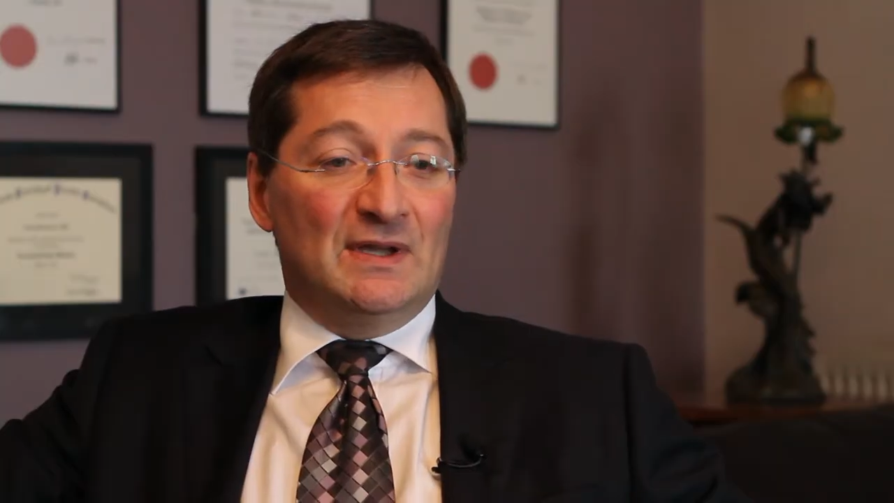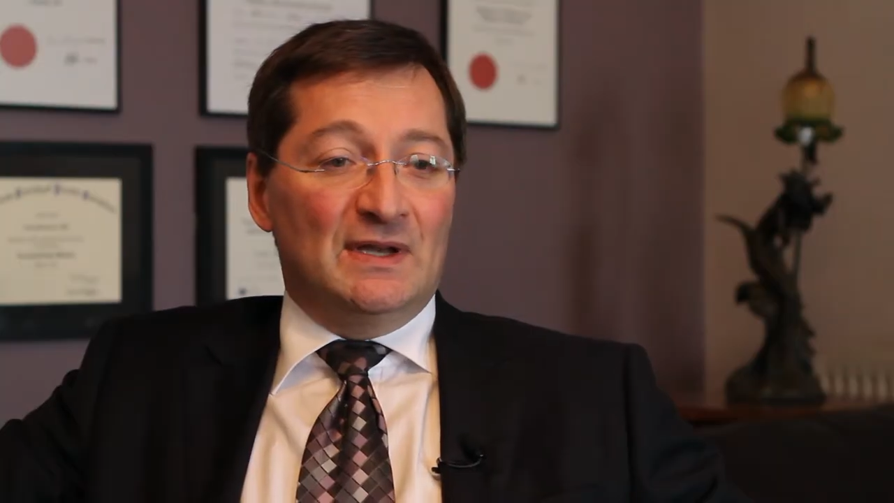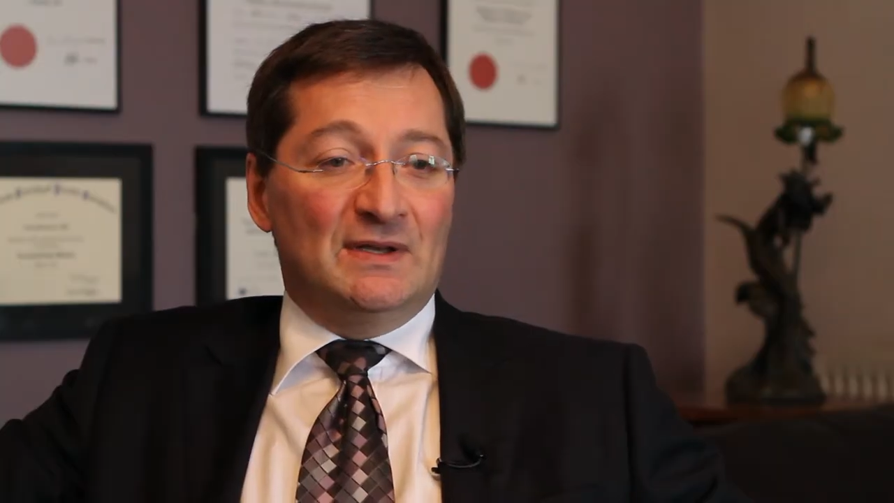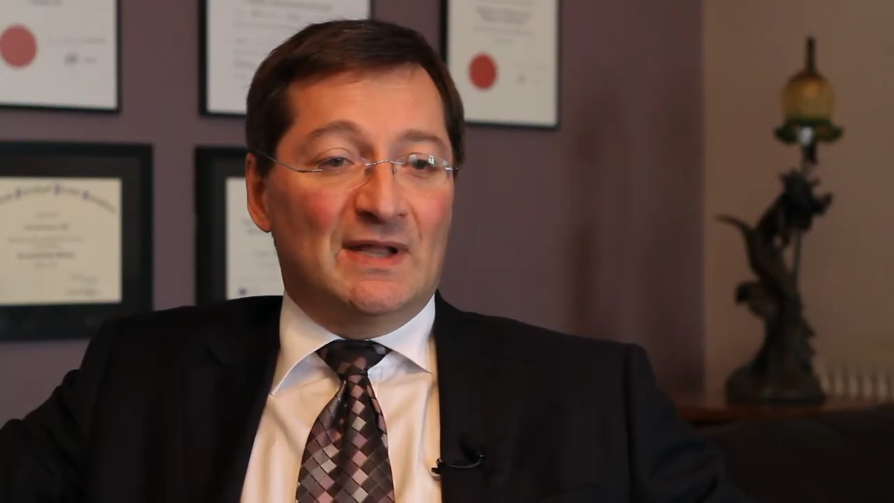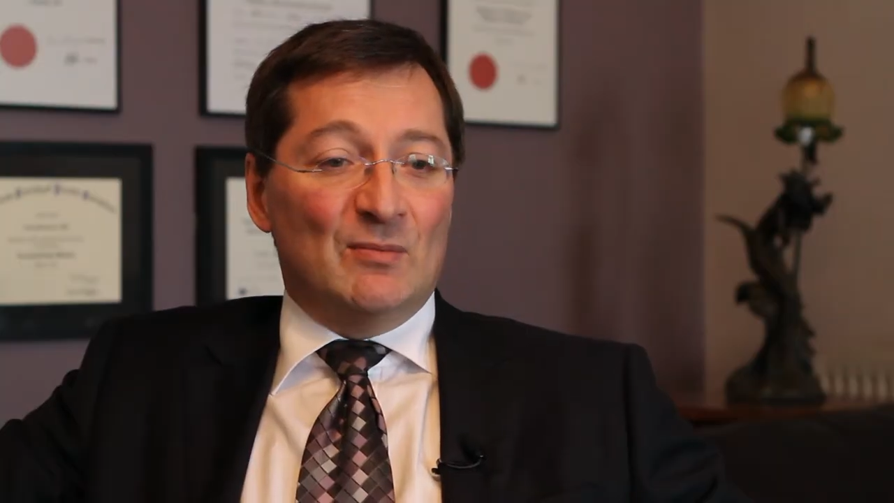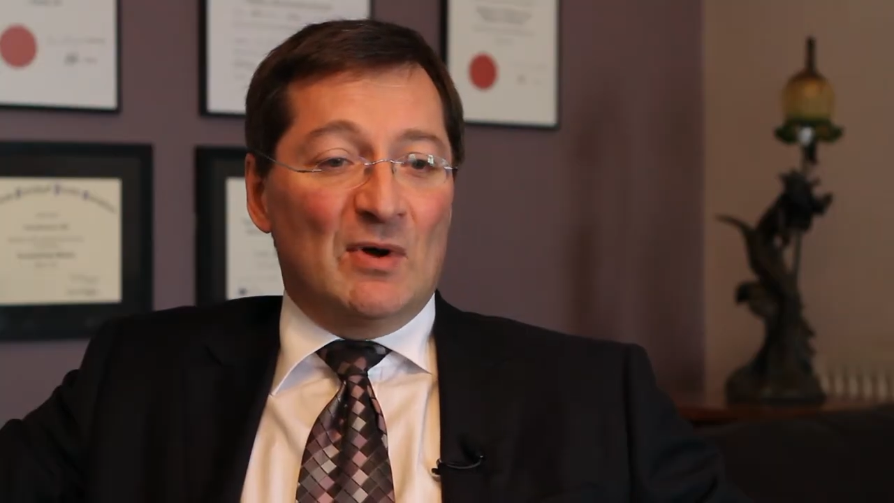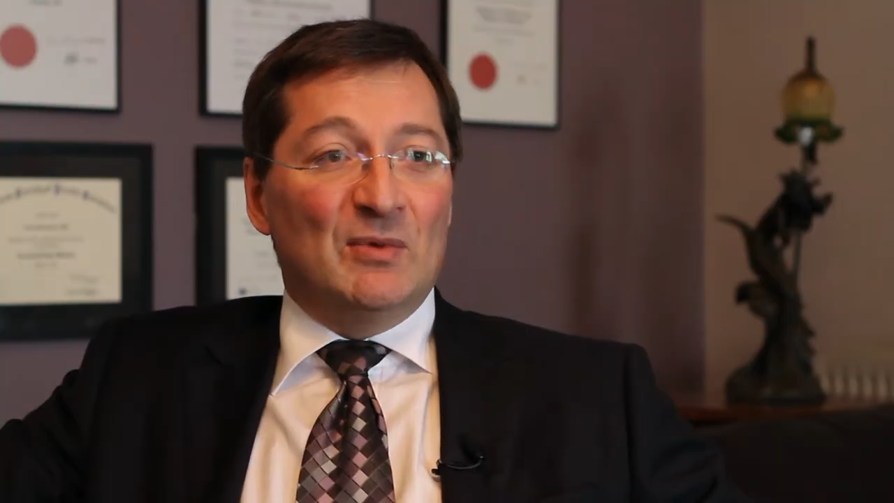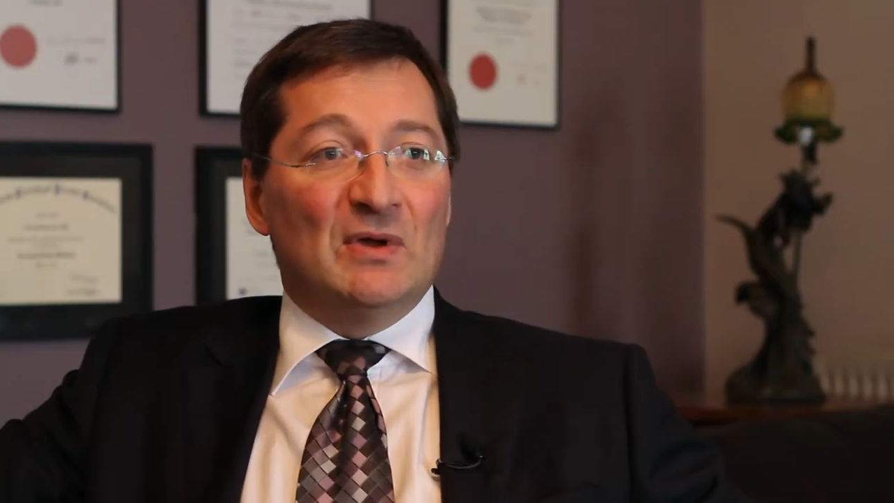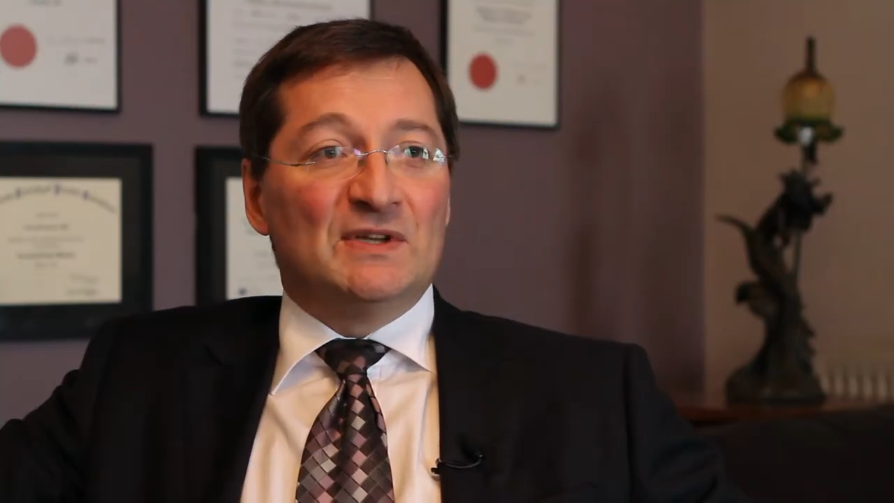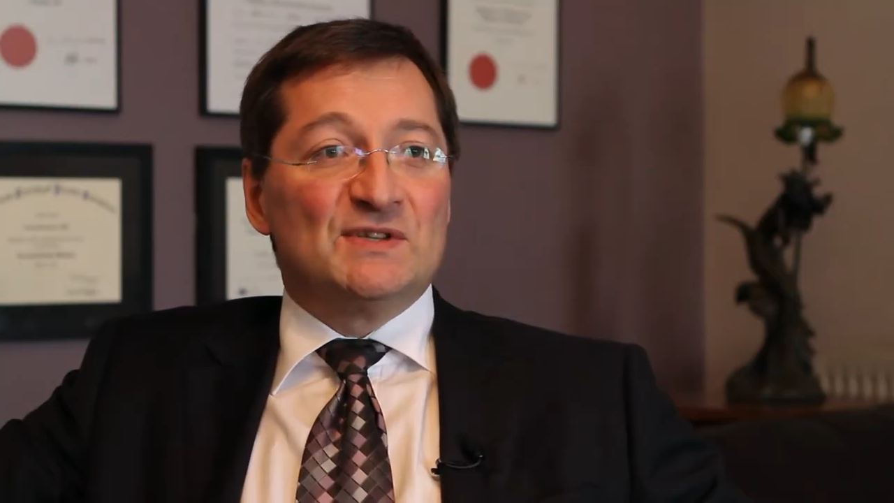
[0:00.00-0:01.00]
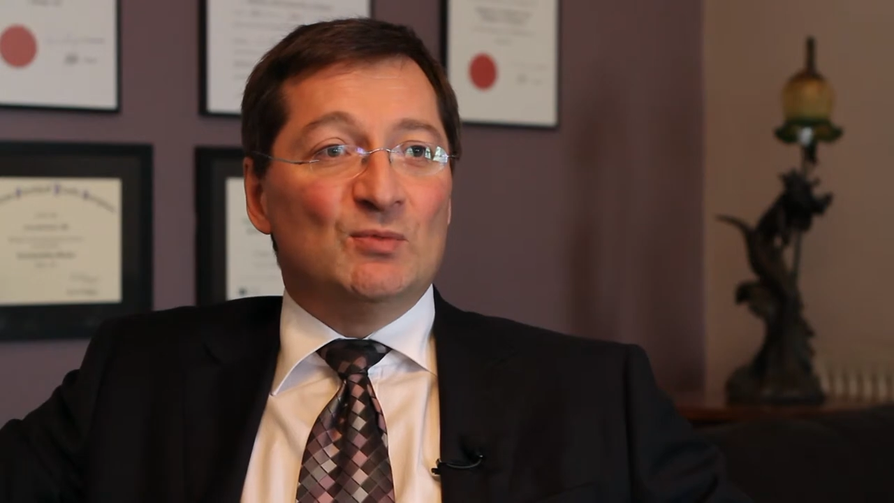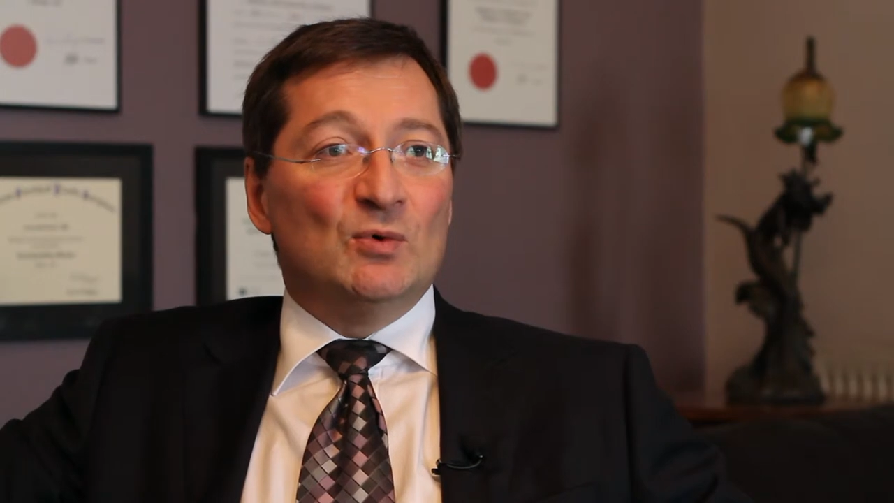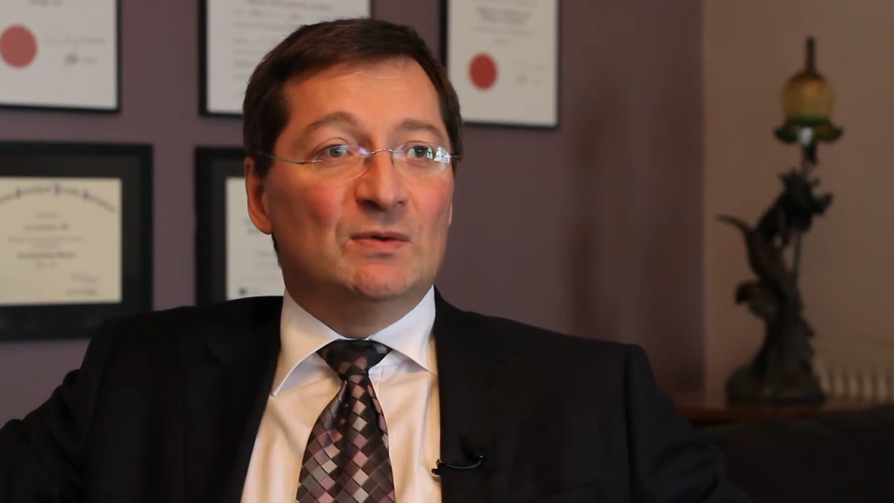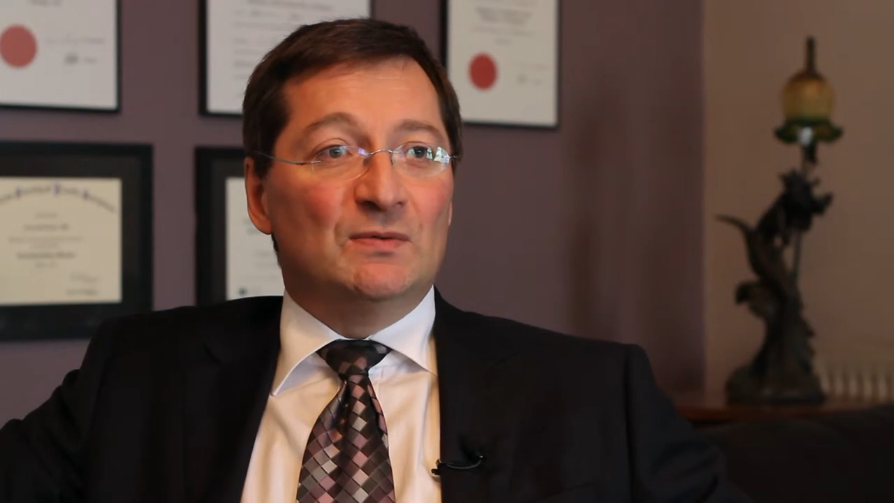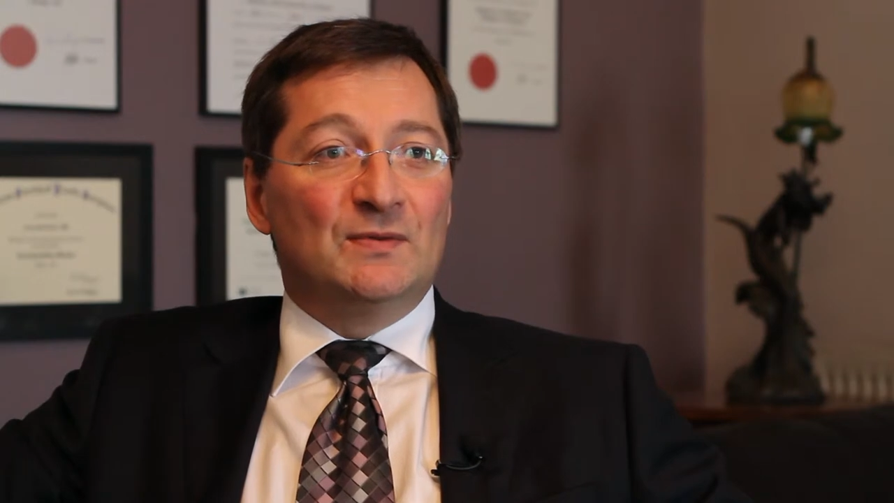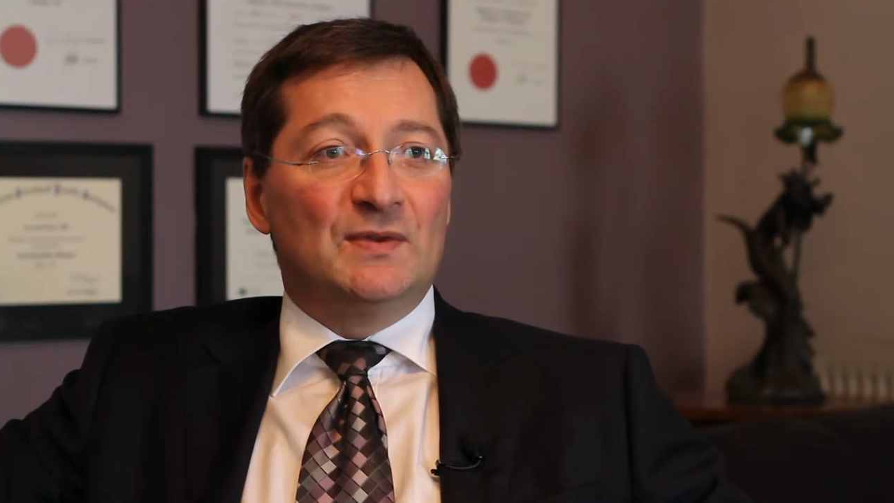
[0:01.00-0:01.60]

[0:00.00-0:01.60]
and they might be only small